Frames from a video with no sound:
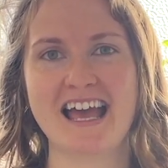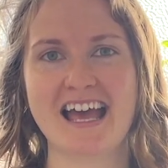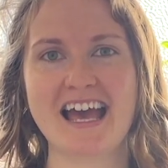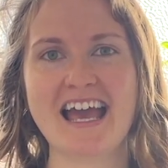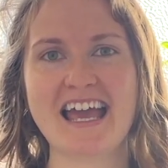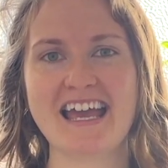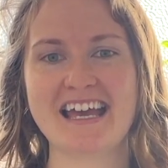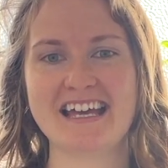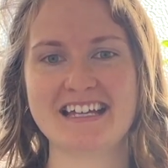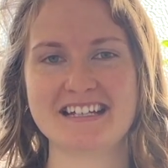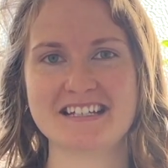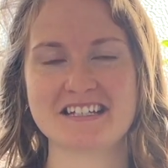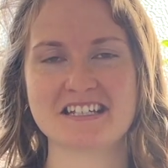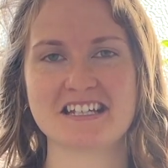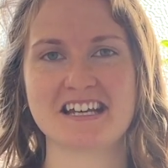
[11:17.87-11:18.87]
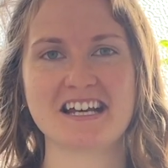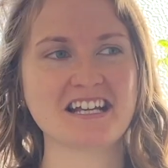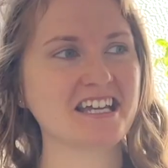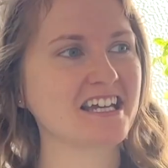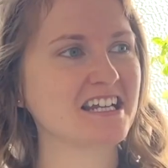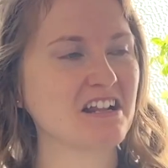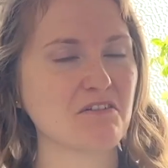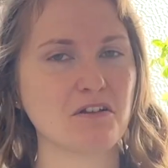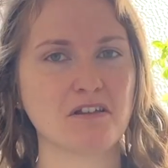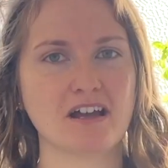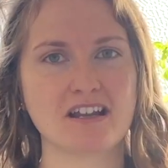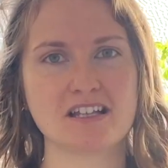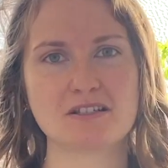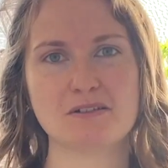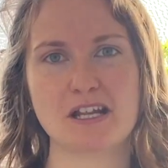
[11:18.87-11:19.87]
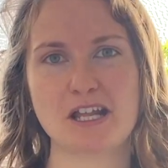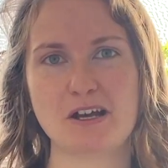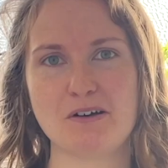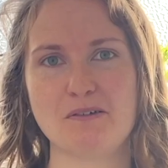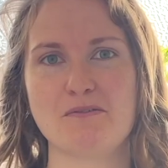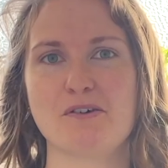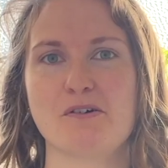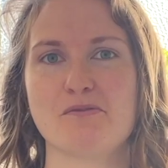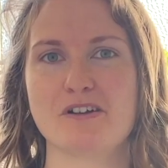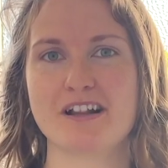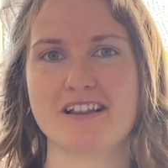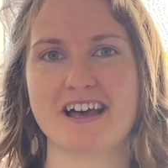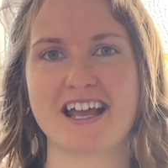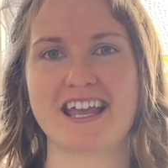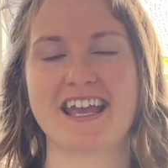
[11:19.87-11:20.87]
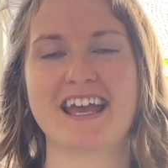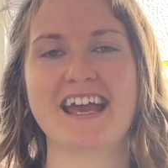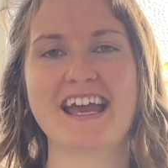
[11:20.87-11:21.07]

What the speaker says: And again, if you like this video, feel free to like it.